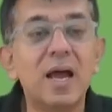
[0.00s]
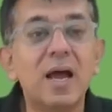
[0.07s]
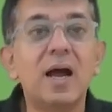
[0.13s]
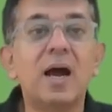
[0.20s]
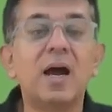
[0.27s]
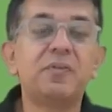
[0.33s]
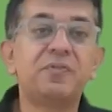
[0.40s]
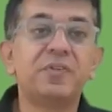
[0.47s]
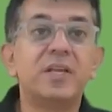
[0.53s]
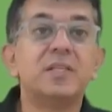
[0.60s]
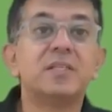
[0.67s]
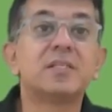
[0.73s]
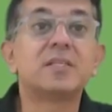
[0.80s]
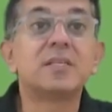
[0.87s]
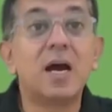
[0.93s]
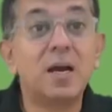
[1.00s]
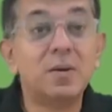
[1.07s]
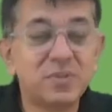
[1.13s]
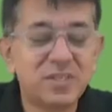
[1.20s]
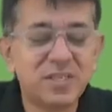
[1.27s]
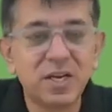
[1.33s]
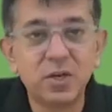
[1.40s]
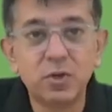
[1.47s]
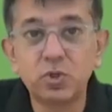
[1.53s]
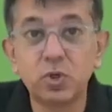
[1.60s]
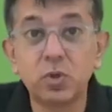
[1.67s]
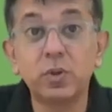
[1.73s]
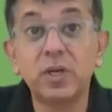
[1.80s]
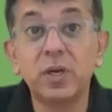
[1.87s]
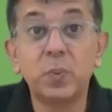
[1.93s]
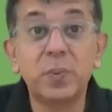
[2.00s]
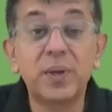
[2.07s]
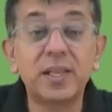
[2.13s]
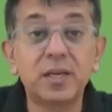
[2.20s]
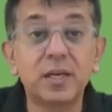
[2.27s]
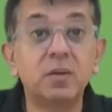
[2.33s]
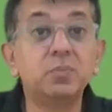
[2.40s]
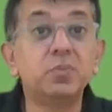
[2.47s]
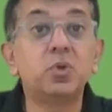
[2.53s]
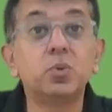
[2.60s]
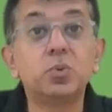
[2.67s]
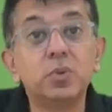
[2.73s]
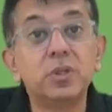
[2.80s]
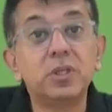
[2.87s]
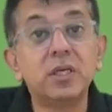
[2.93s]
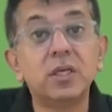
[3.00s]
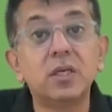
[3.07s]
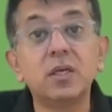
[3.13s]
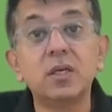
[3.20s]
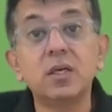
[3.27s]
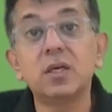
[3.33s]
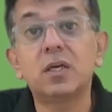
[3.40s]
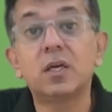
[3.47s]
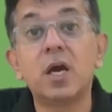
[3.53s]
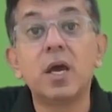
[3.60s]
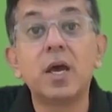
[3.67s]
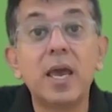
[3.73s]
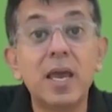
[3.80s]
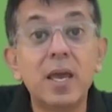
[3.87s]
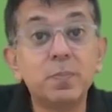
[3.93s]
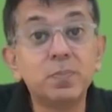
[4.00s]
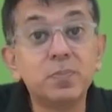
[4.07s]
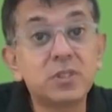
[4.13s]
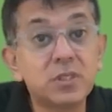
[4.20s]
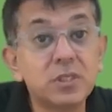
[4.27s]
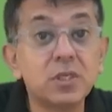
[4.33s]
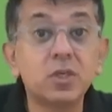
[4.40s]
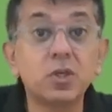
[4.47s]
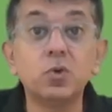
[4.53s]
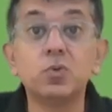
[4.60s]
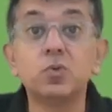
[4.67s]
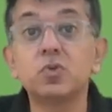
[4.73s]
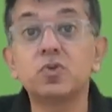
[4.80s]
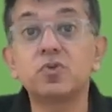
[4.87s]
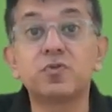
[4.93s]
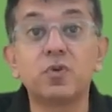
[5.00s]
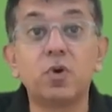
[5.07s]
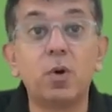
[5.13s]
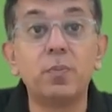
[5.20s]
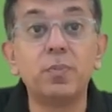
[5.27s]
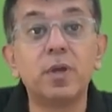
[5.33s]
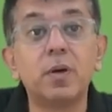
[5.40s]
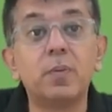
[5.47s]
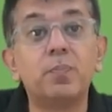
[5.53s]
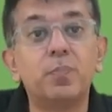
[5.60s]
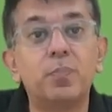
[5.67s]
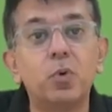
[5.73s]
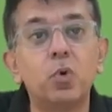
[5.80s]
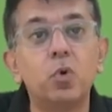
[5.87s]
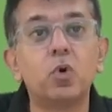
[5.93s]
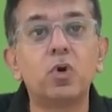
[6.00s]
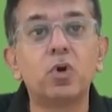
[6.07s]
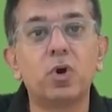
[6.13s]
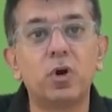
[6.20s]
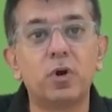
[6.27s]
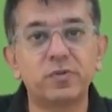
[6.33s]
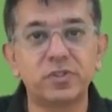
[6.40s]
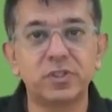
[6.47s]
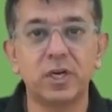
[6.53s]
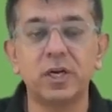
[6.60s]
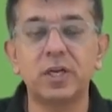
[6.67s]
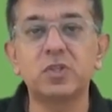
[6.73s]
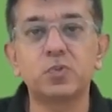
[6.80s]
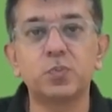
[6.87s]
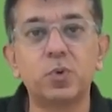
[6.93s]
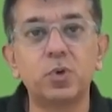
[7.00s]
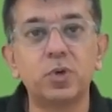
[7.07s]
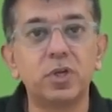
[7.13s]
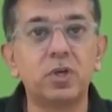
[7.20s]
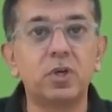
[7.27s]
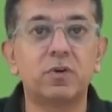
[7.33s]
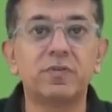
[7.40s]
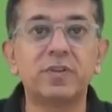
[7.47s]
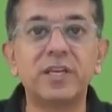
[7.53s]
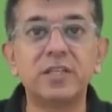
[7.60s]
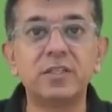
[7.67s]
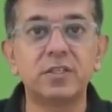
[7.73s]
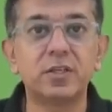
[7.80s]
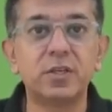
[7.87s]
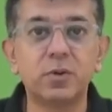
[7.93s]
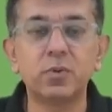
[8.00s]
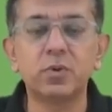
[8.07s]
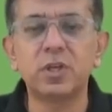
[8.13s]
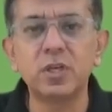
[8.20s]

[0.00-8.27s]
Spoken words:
Hi friends, I'm C. Anuj Jalota. Welcome to the MCQs from the Board of Studies portal of the Institute.